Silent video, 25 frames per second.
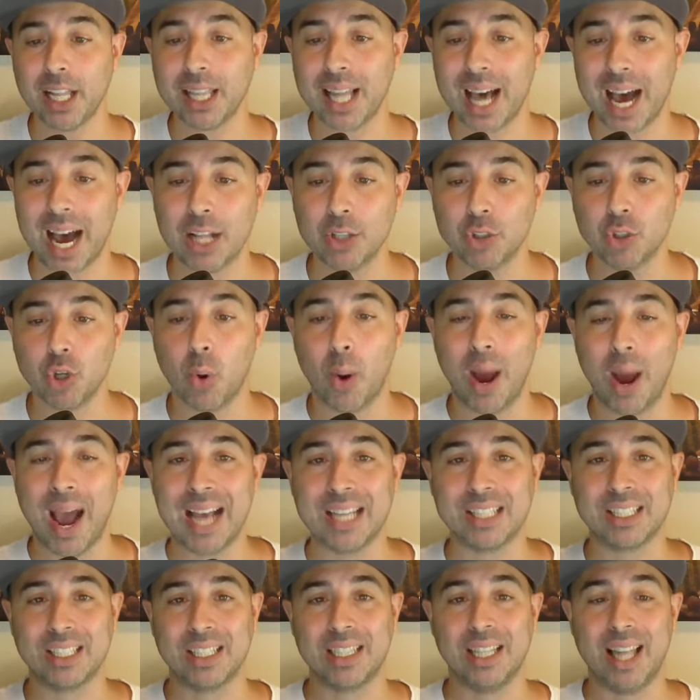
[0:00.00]
Alonso
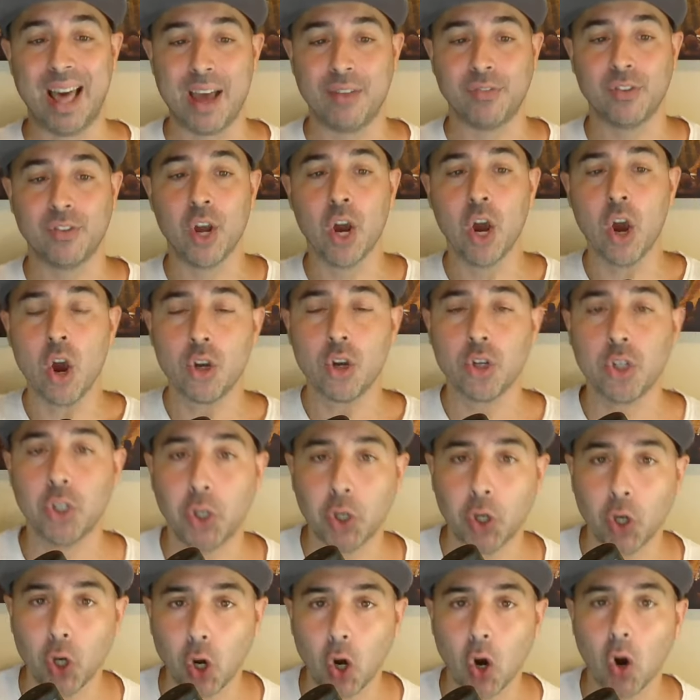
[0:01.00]
has left
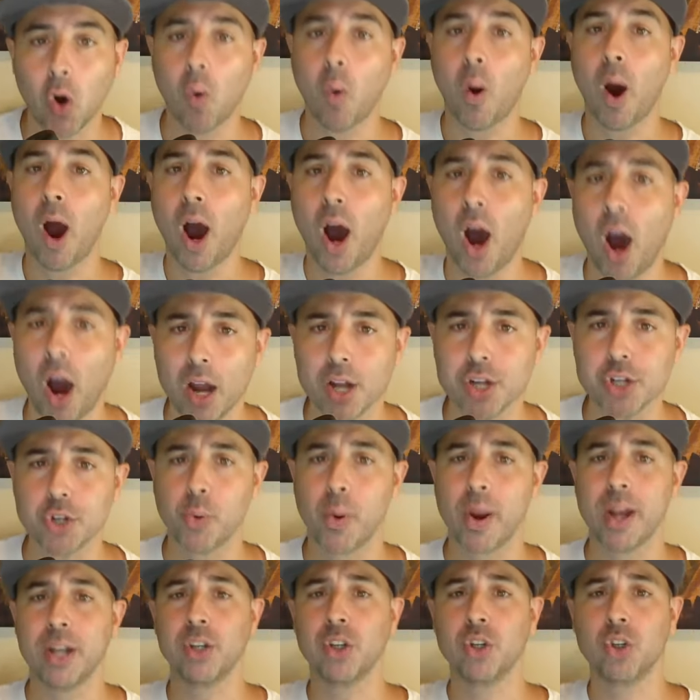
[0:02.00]

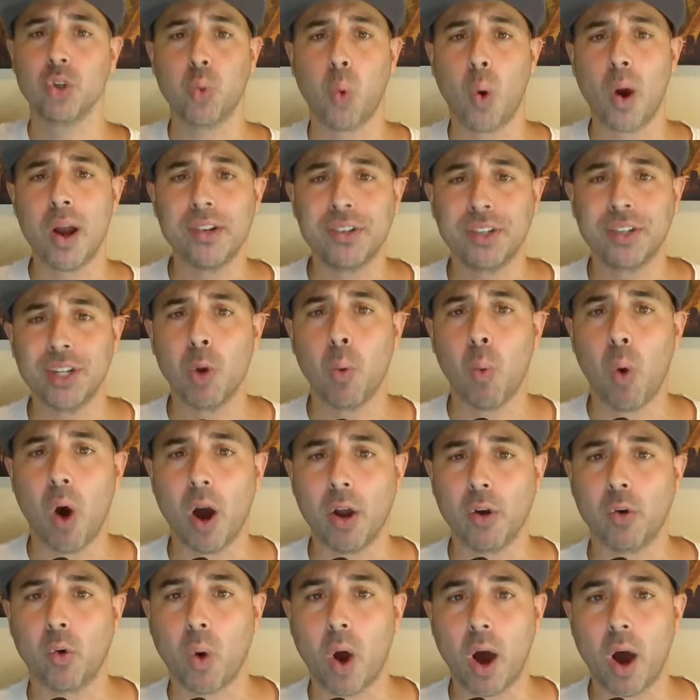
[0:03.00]

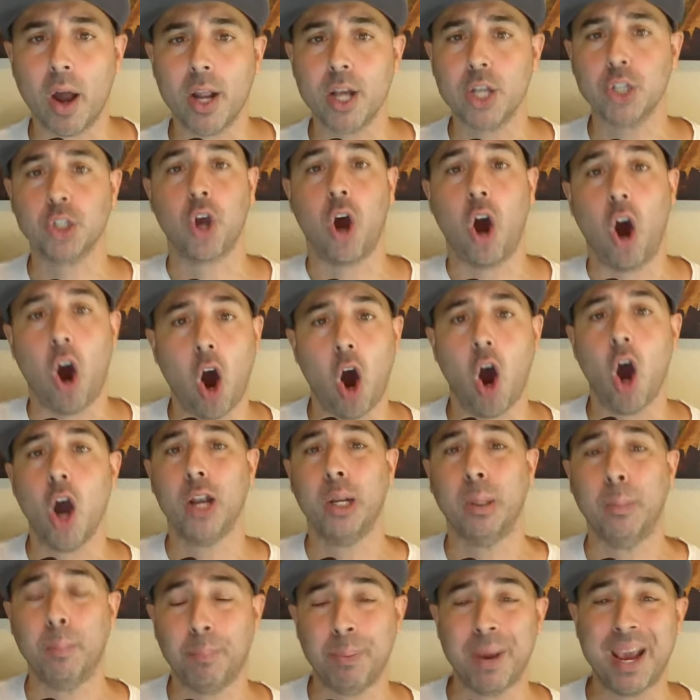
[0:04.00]
221 runners
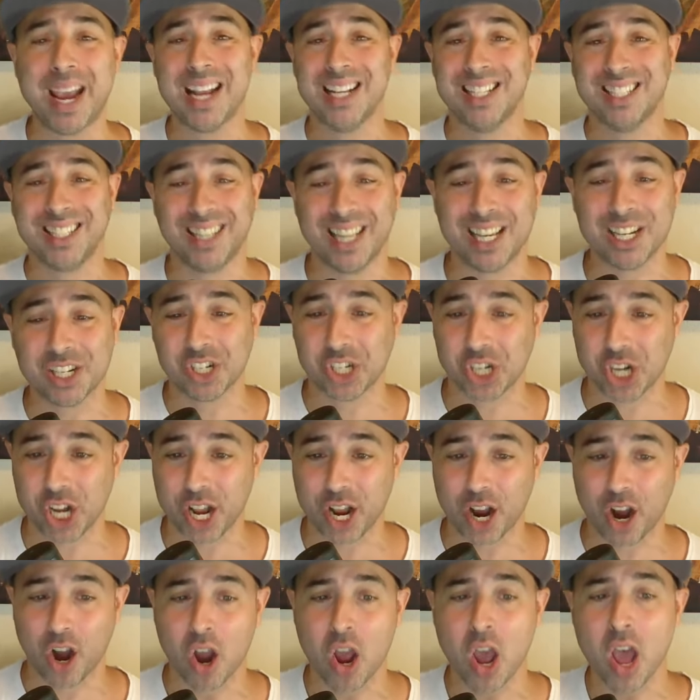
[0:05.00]
on base this
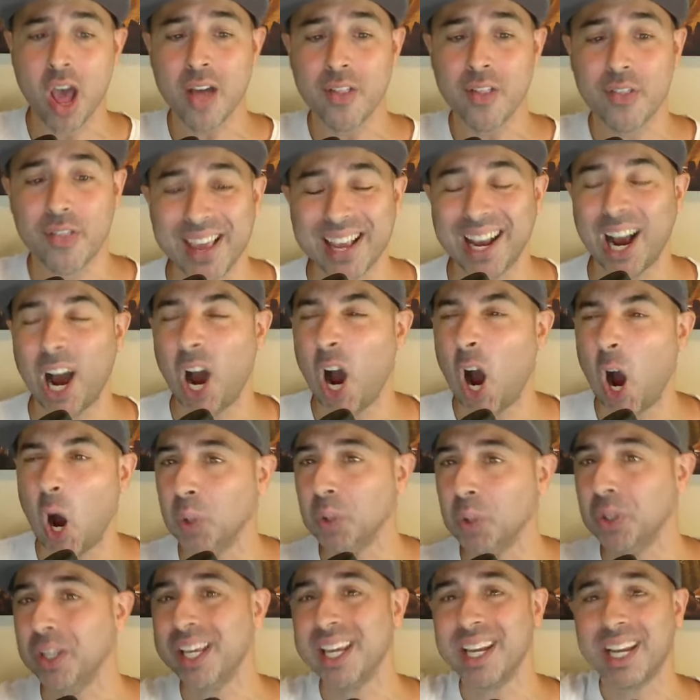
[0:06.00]
year. The
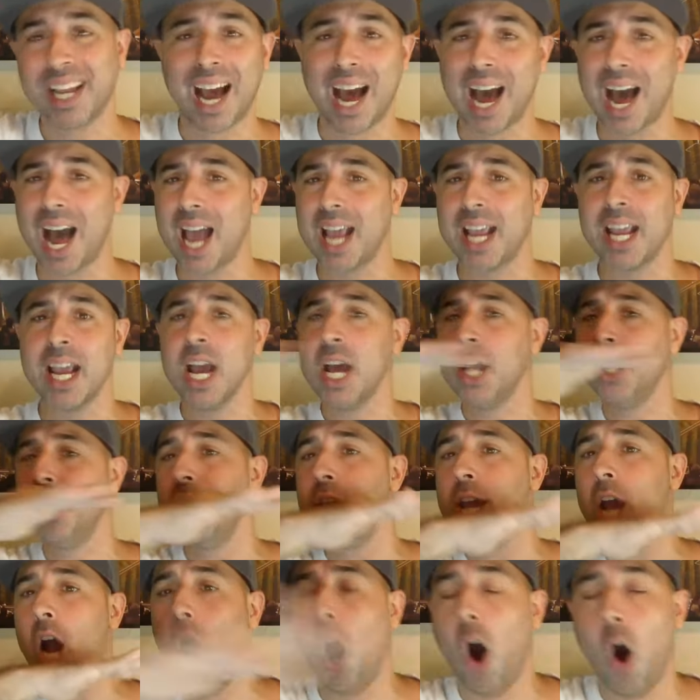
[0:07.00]
only guy
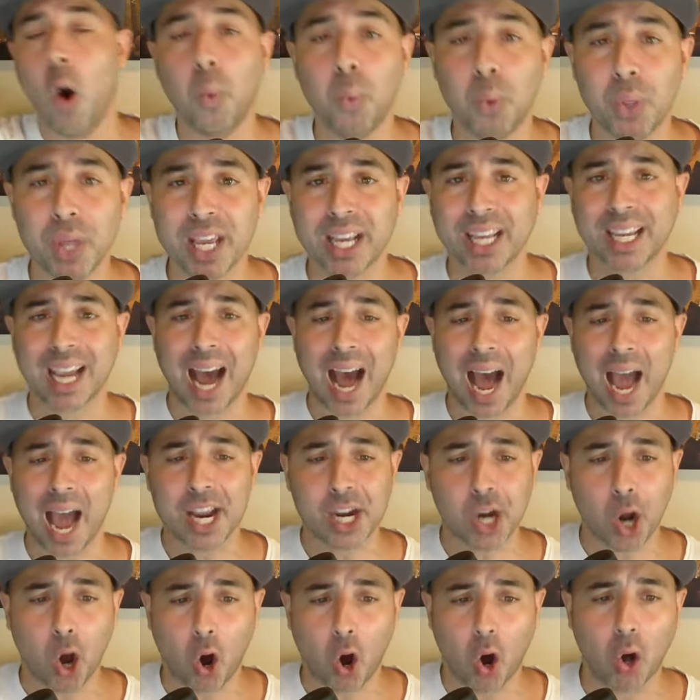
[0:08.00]

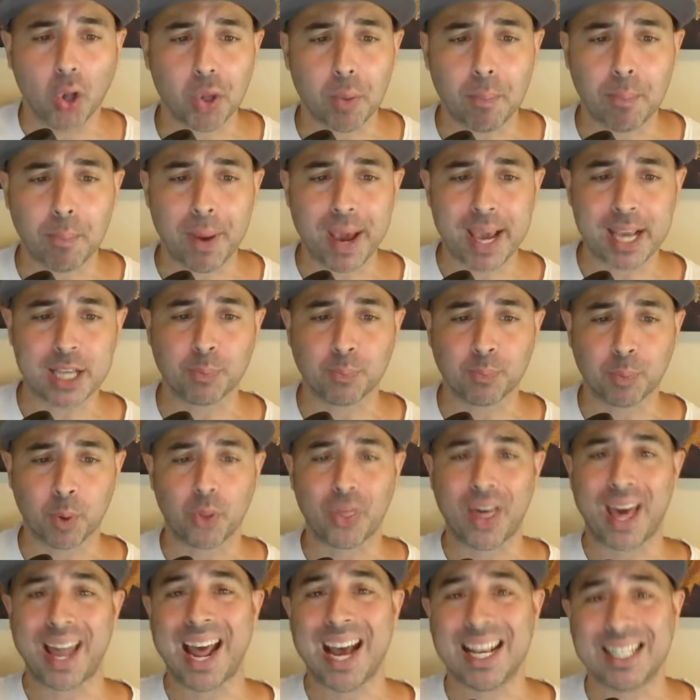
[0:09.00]
in all of
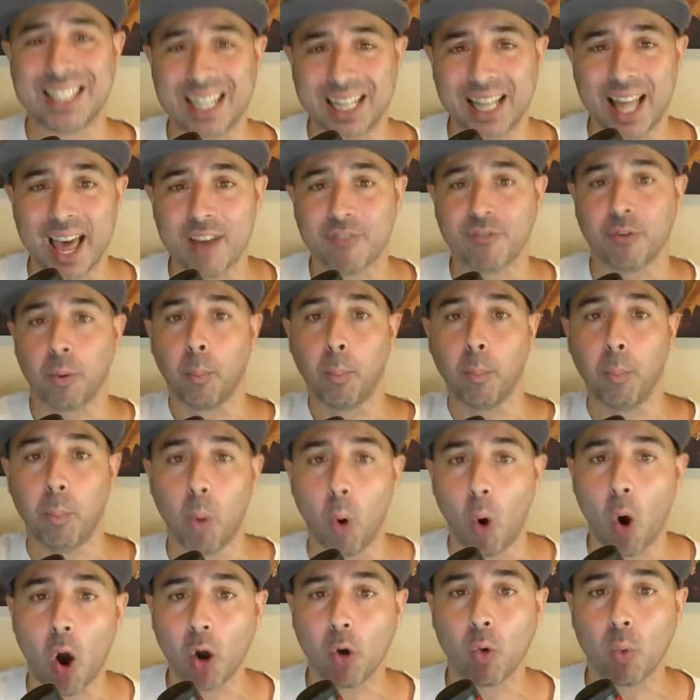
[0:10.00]
baseball that has left
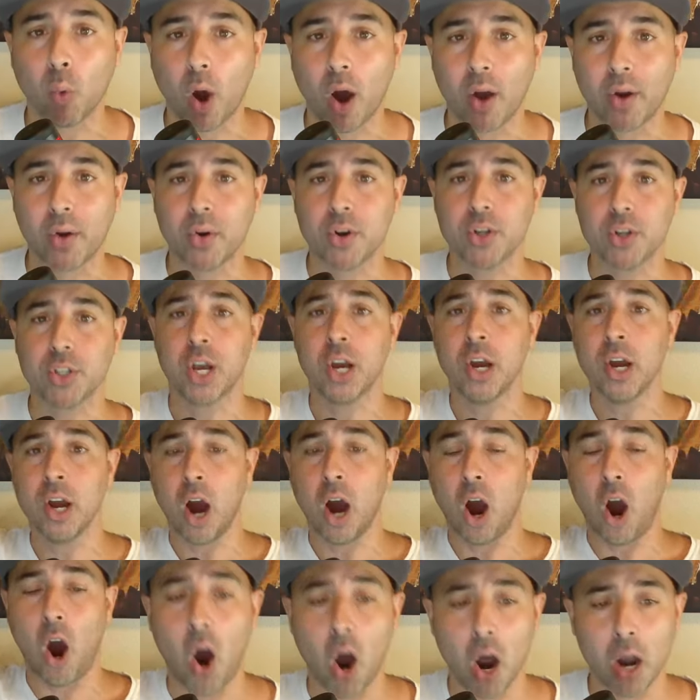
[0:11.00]
more runners
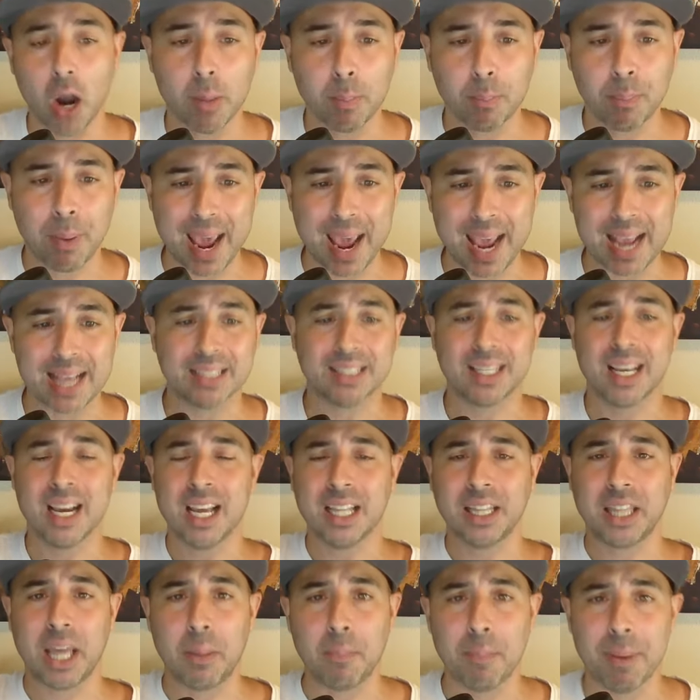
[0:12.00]
on base
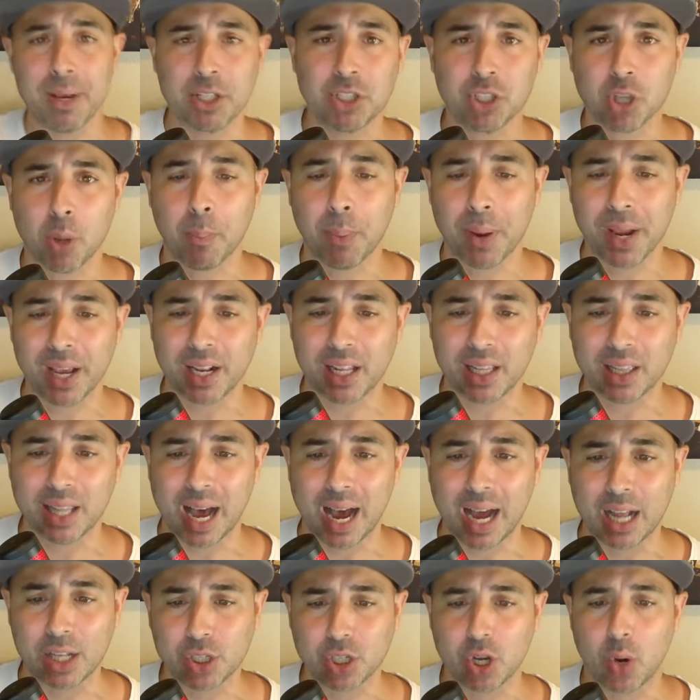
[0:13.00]
than Mr. Pete
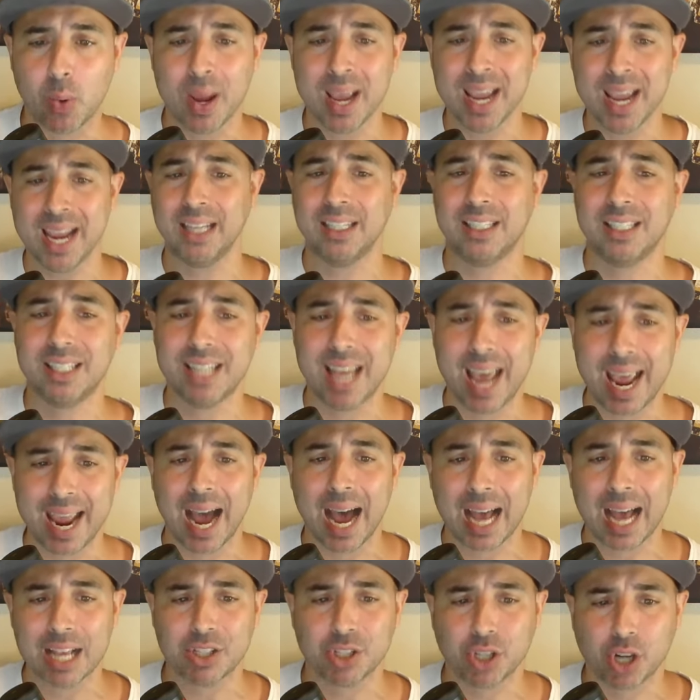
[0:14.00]
Alonso is
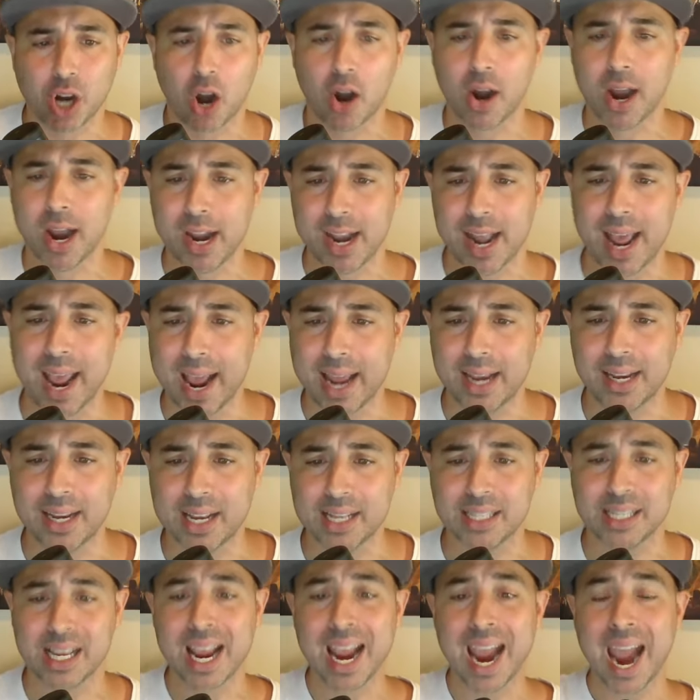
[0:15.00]
Teoscar
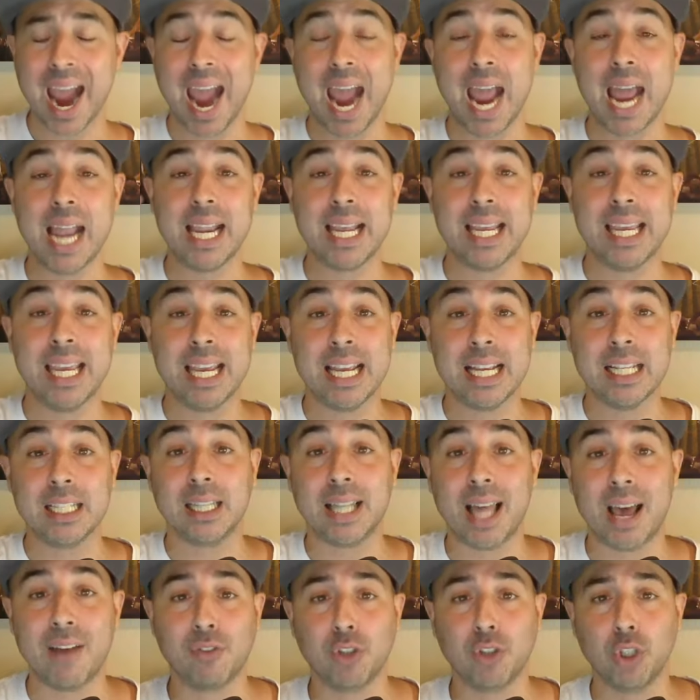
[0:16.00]
Hernandez, and he's
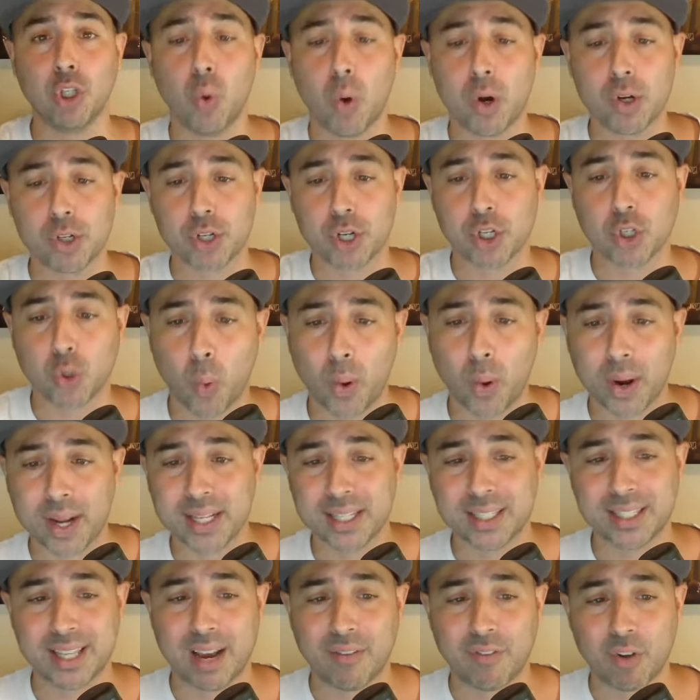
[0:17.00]
left
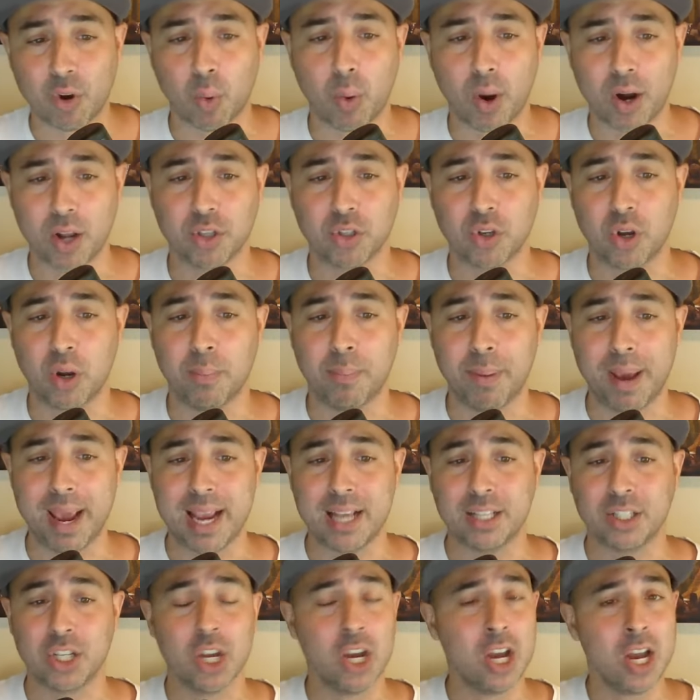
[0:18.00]
227 runners on
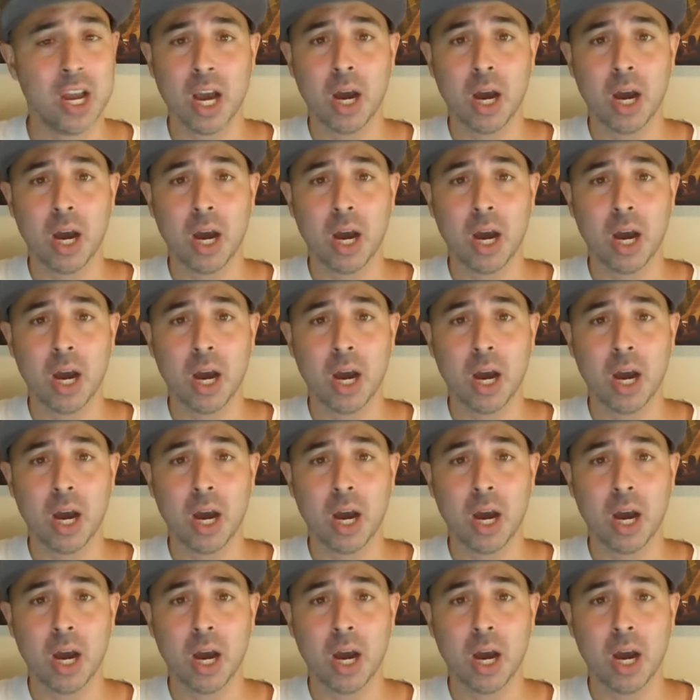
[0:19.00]
base.